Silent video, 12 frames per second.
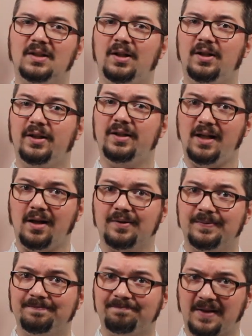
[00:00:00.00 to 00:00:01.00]
Yeah,
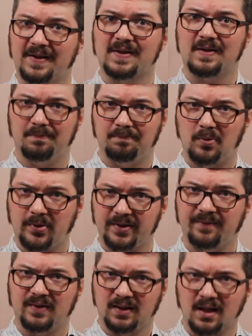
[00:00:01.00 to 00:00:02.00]
that's the
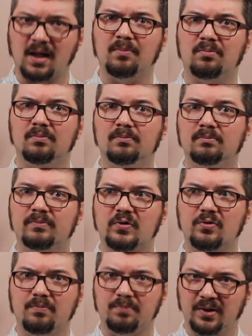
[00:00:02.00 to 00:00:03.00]
point of the game.
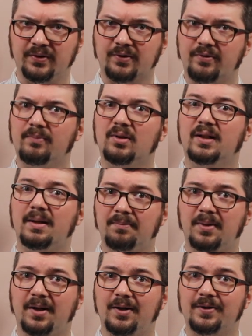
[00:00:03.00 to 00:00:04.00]
To build a criminal
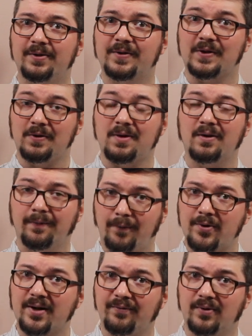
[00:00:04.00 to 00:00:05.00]
empire so you can
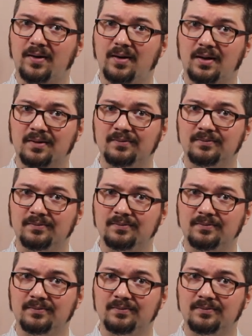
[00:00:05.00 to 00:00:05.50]
afford everything.